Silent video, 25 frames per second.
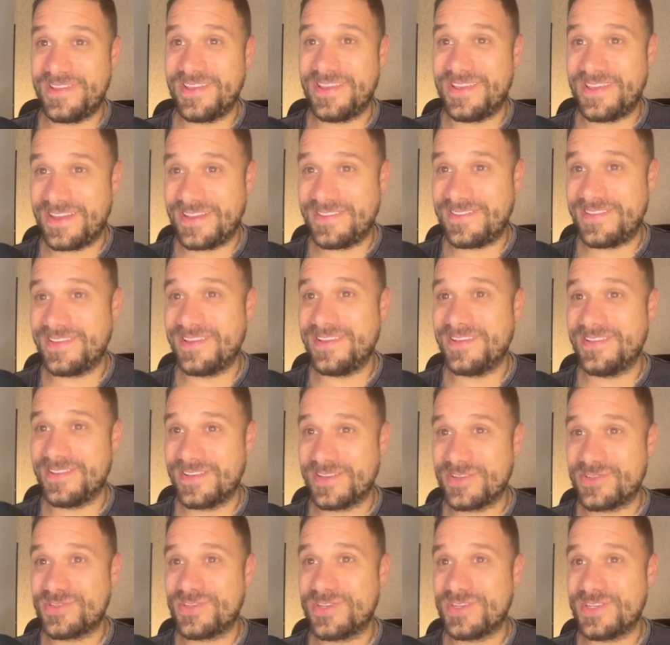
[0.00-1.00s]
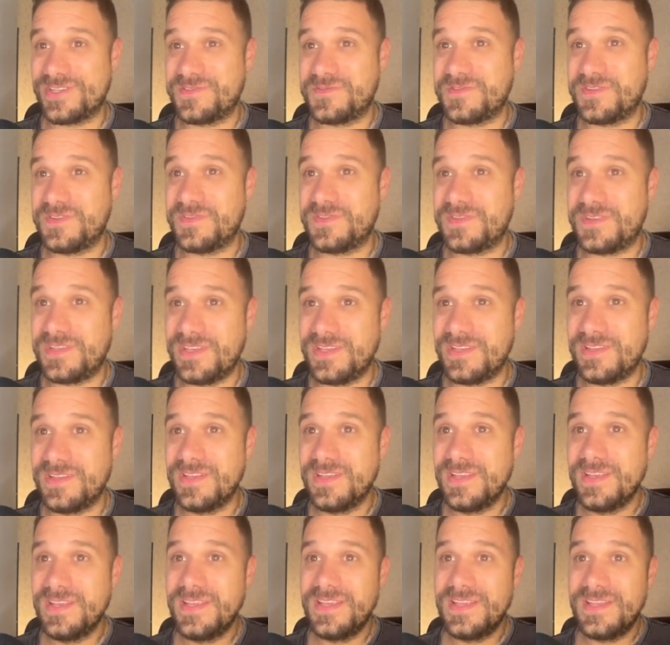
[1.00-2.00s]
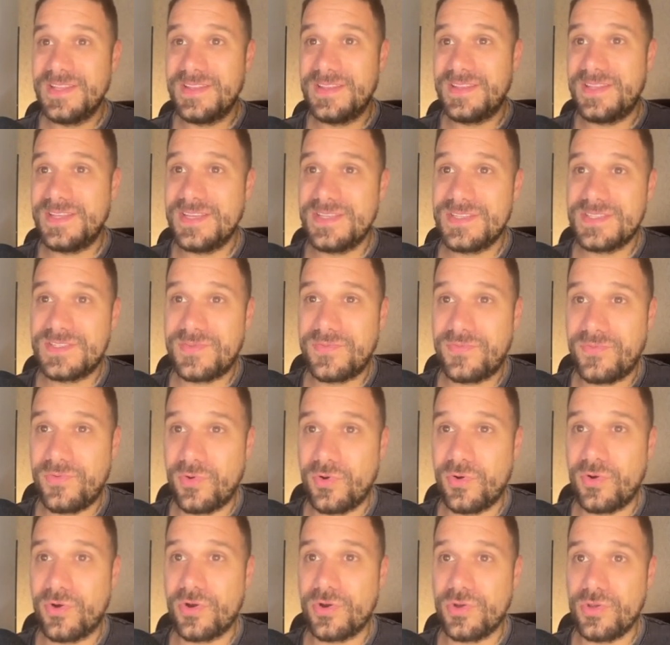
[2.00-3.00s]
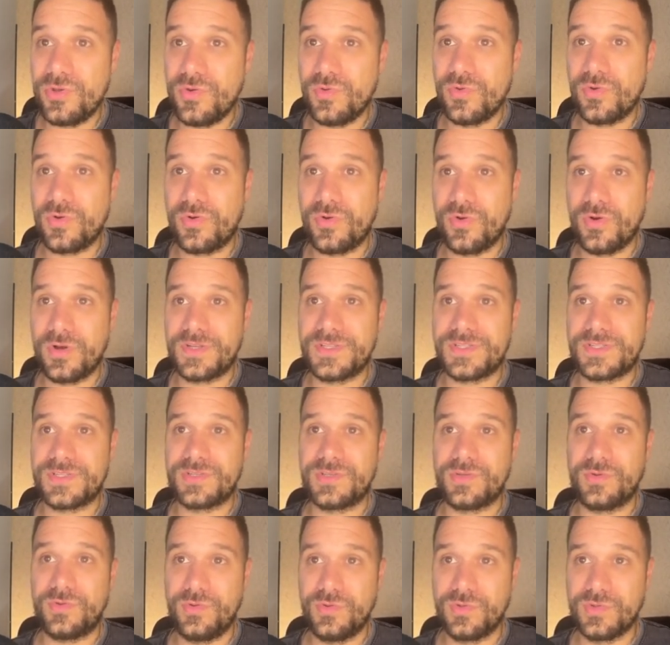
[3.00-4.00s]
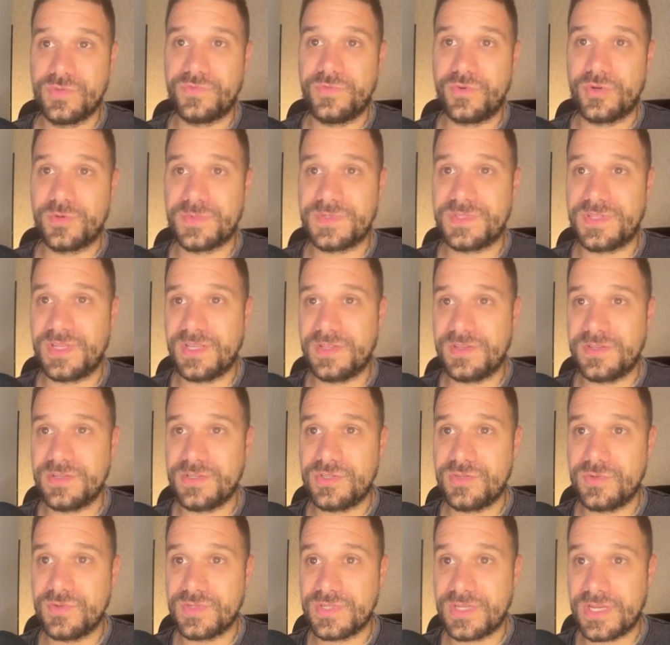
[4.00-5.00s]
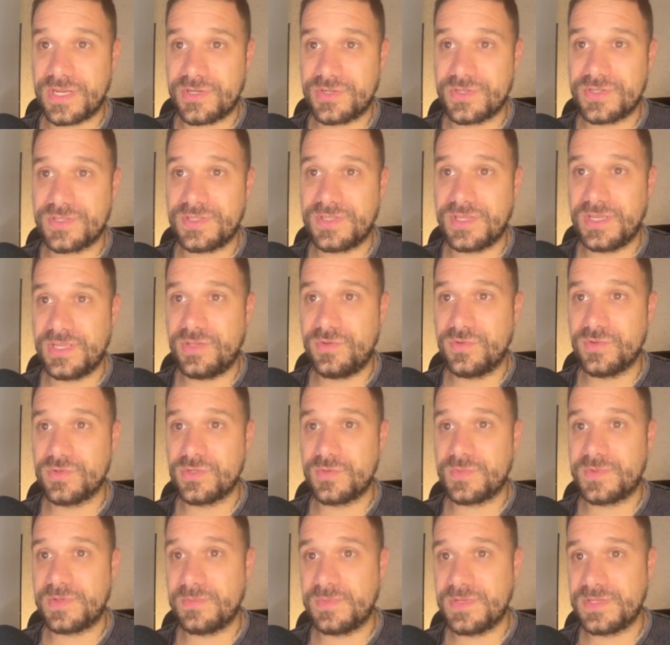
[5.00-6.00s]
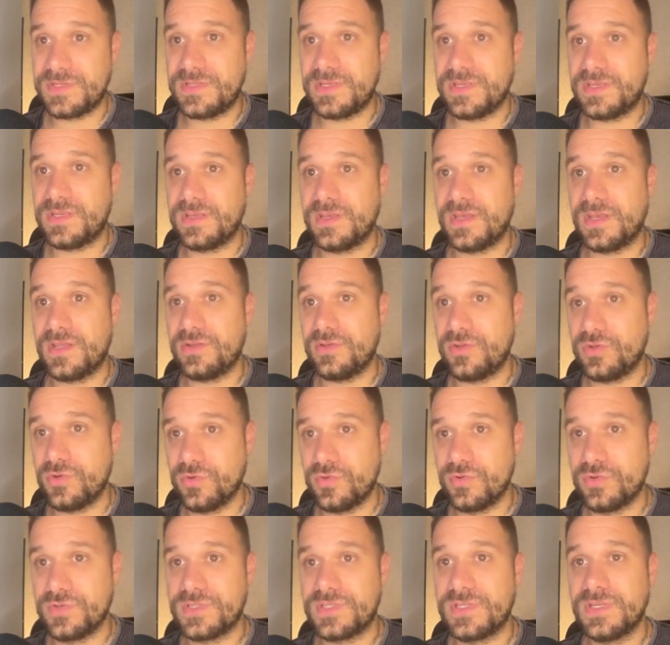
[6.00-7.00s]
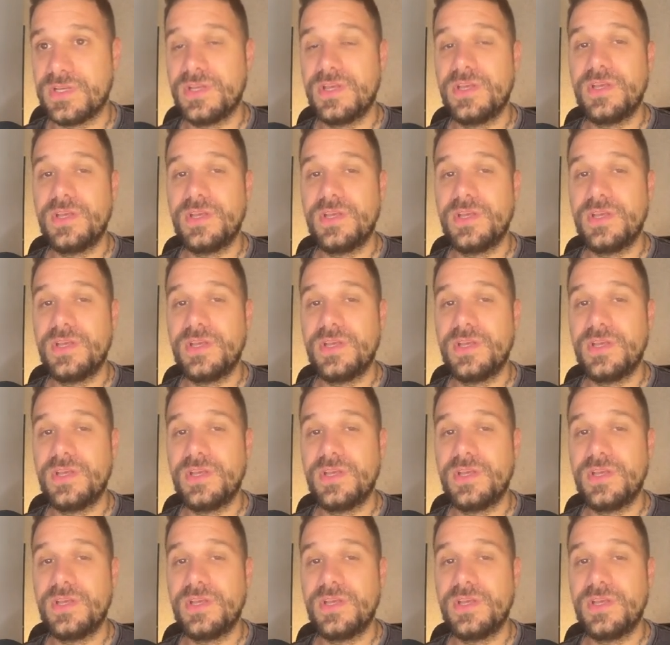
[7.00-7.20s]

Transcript: getting in Next.js fifteen, these four new hooks. So use form status, use action state, use optimistic, and use.